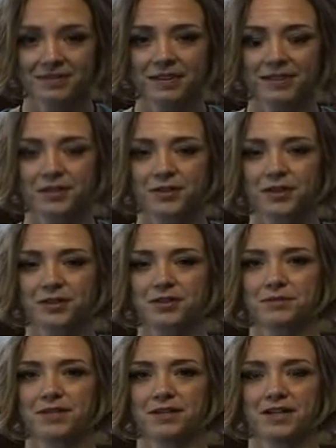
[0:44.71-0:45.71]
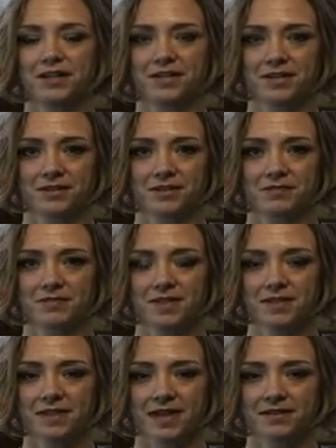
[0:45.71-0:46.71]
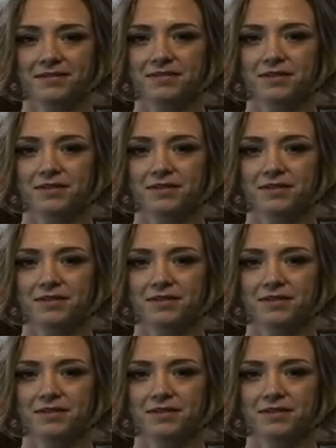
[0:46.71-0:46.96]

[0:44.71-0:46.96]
And it occurred to me that I'd never done that.